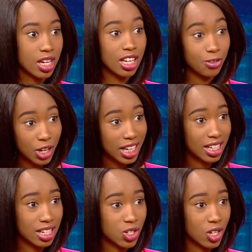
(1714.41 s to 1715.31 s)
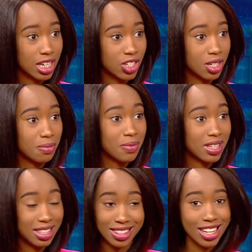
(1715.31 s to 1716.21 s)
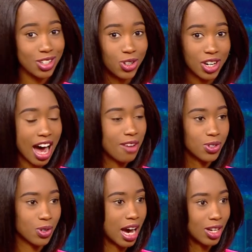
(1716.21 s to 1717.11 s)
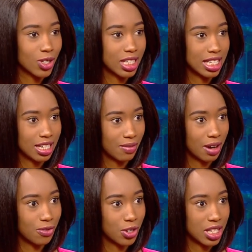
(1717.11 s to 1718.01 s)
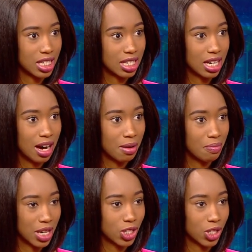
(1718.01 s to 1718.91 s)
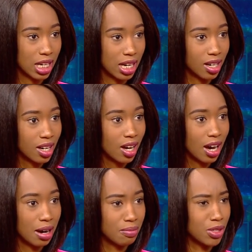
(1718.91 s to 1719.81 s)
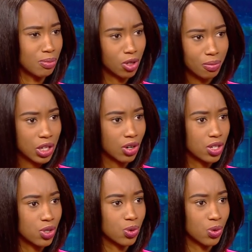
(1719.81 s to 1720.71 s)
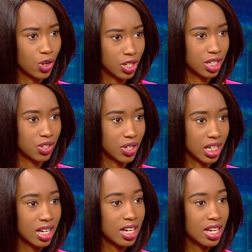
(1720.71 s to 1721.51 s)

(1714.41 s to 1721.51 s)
If you can get a scholarship, then you don't have to actually save up for this particular diploma you want to do or degree.